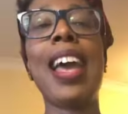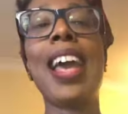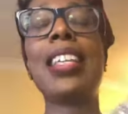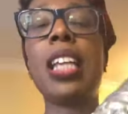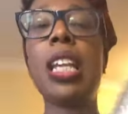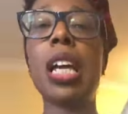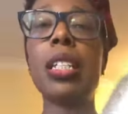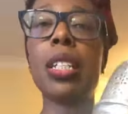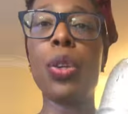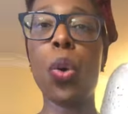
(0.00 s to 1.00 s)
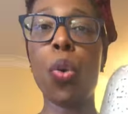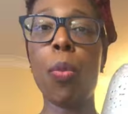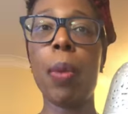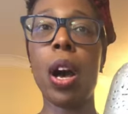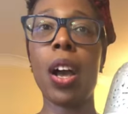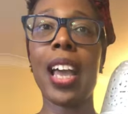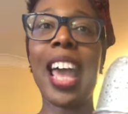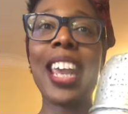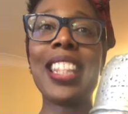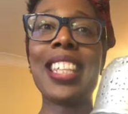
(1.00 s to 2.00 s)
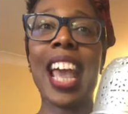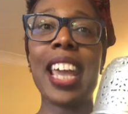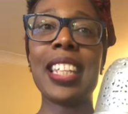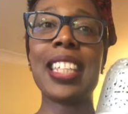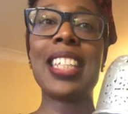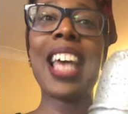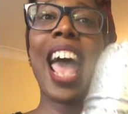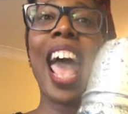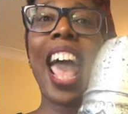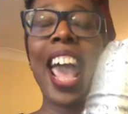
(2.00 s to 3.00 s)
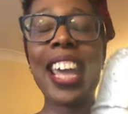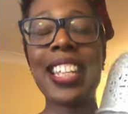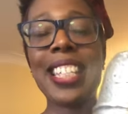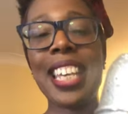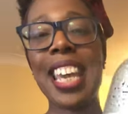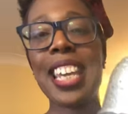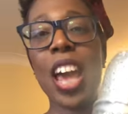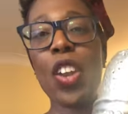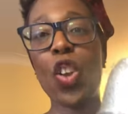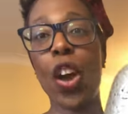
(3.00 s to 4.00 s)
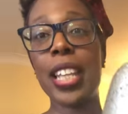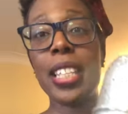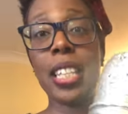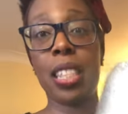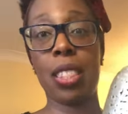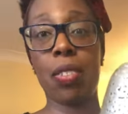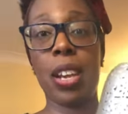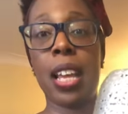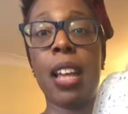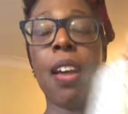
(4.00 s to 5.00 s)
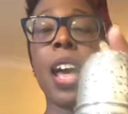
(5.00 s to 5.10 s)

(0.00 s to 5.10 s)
It's a London hallmark and it dates 1893.